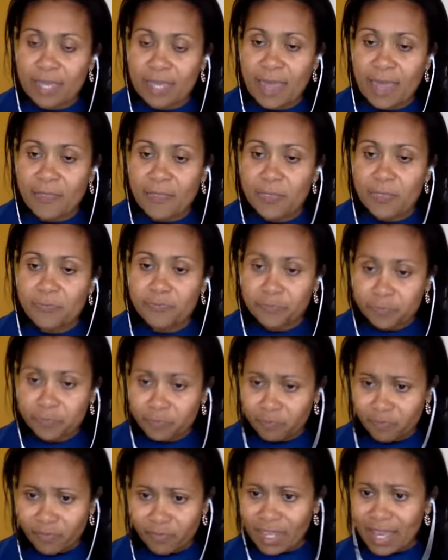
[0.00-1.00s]
and
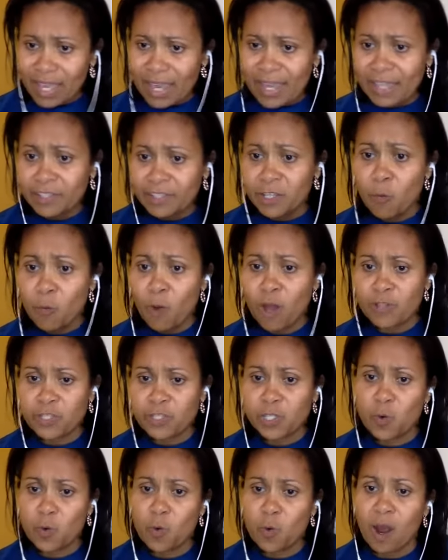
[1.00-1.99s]
the
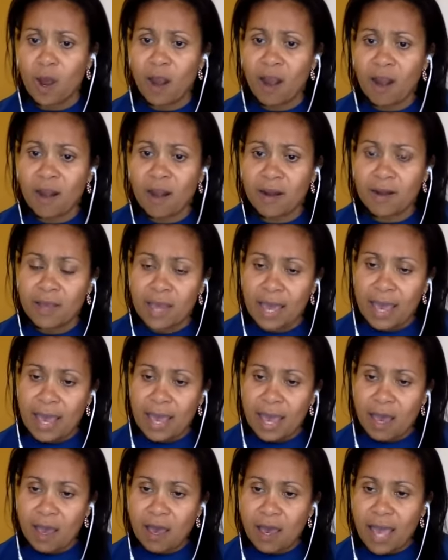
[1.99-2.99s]
ones who are
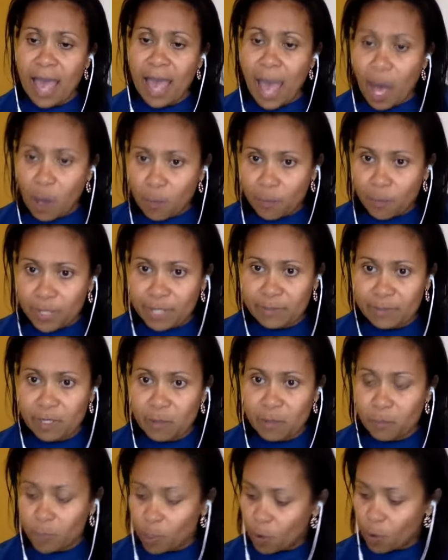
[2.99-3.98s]
helping
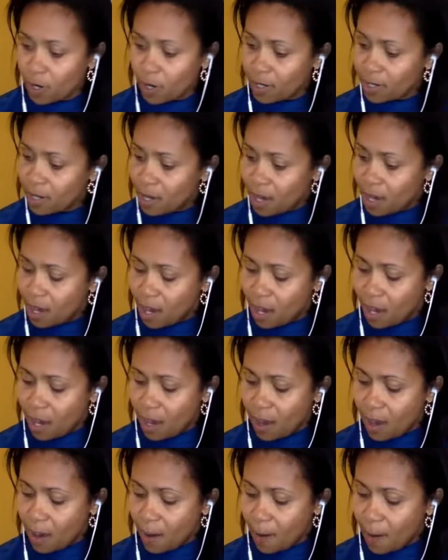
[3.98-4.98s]
them, Lord.
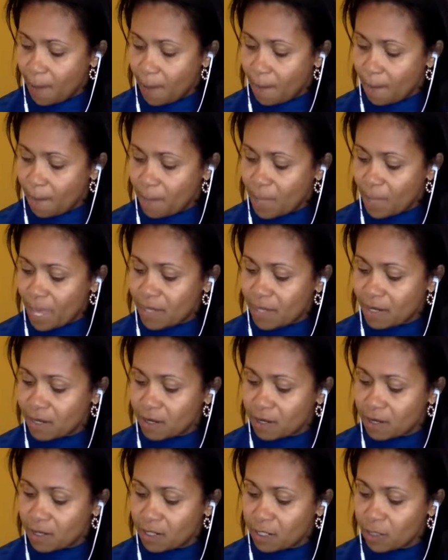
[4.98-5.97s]

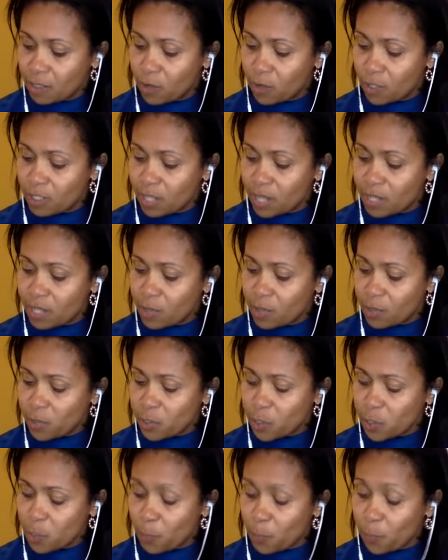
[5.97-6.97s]
And Lord, I
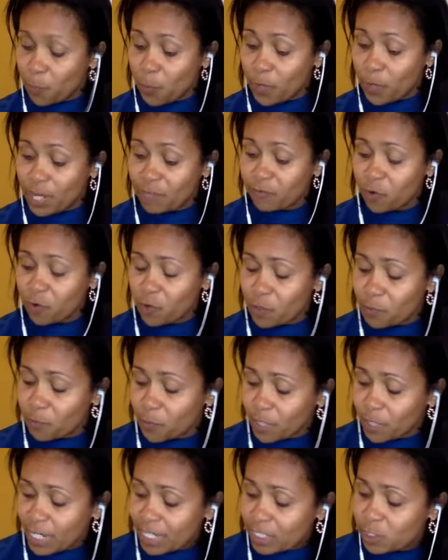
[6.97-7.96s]
also pray for a
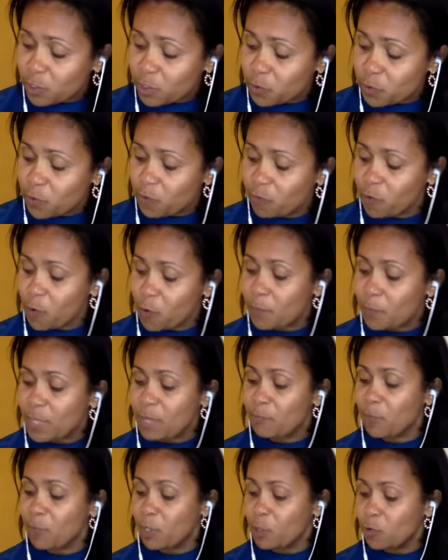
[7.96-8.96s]
breakthrough for
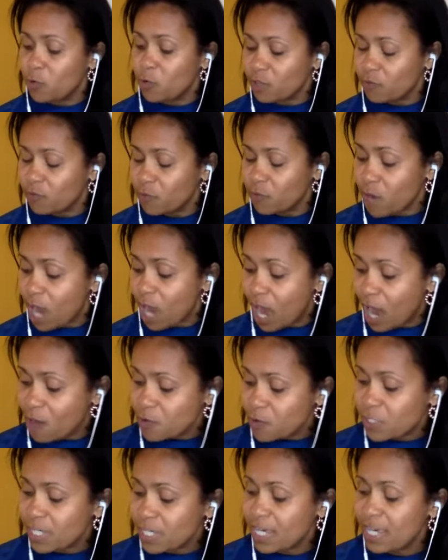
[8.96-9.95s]
people looking for
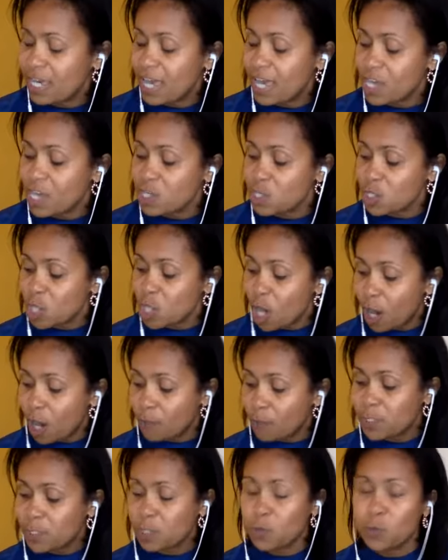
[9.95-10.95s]
housing and
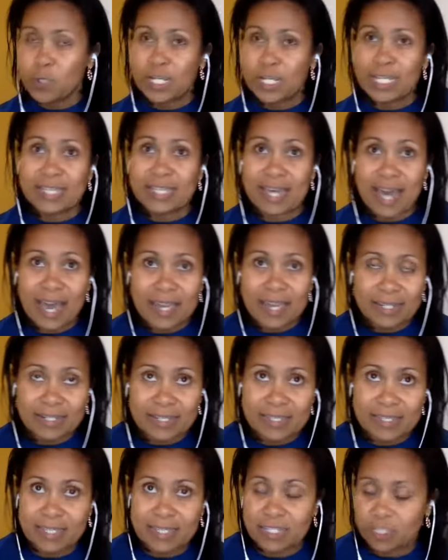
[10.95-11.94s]
jobs who need
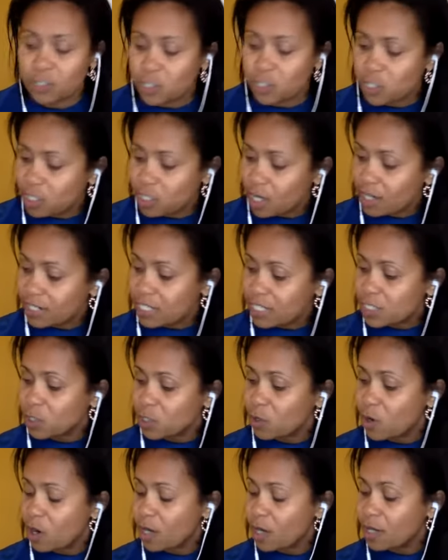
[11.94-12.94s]
guidance in their studies,
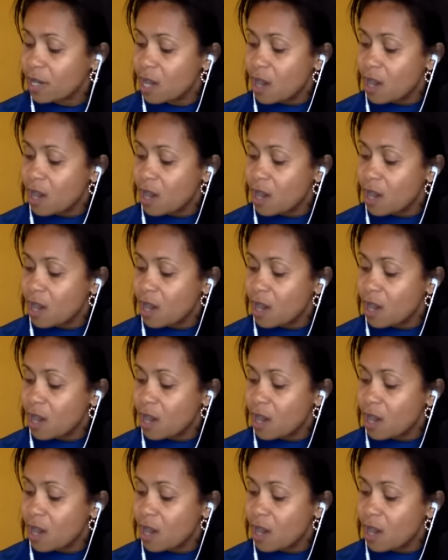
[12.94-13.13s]
Lord,